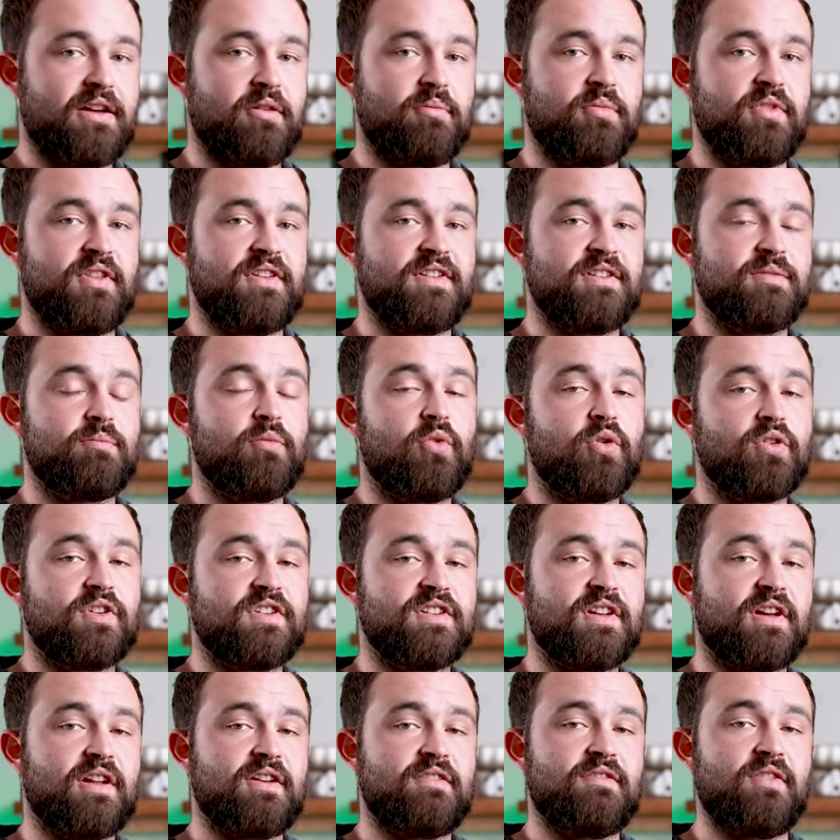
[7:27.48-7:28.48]
out, but this is more
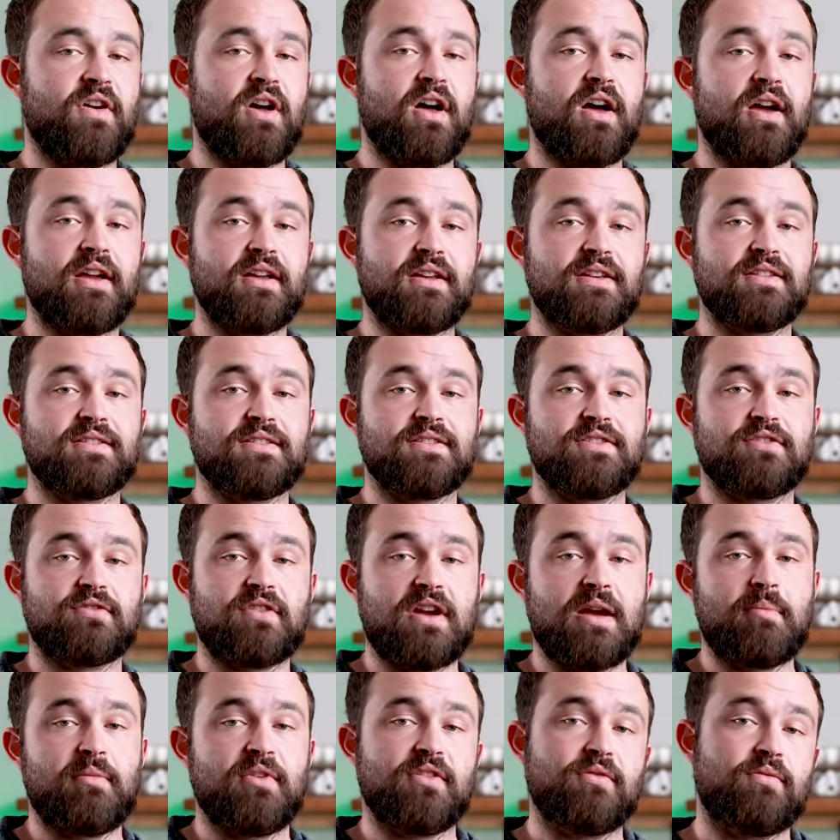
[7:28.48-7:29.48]
designed for hikers and
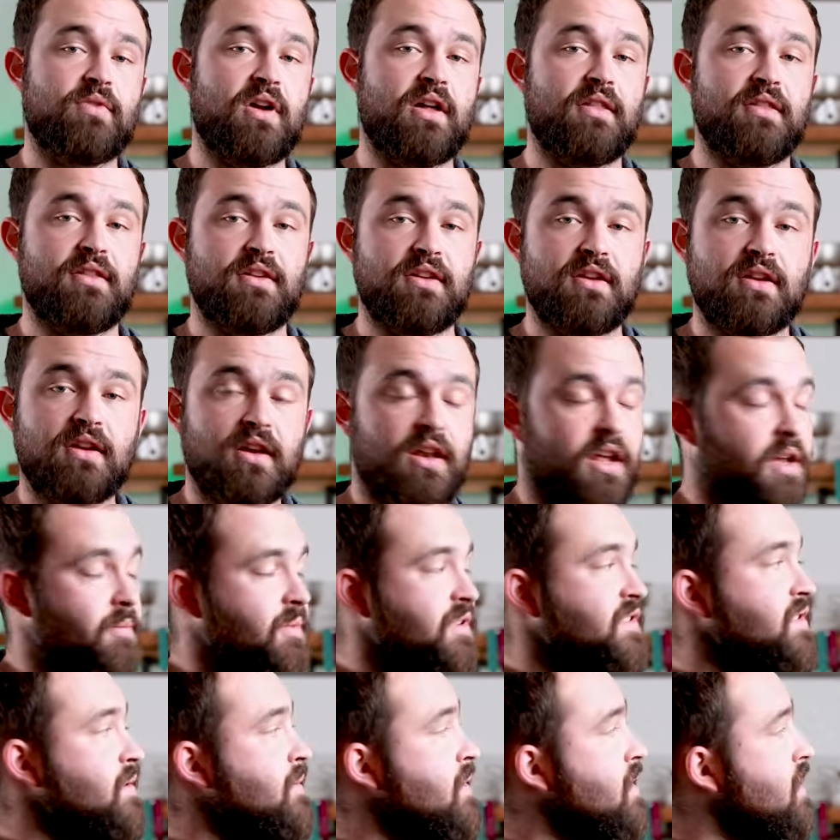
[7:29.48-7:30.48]
scramblers rather than your
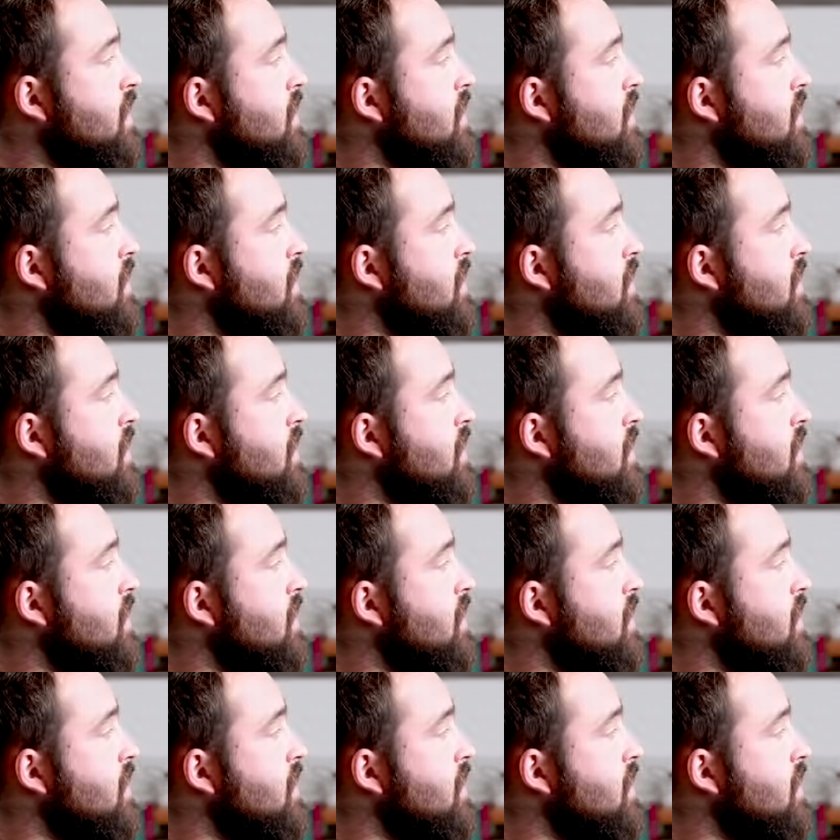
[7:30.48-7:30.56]
climbers.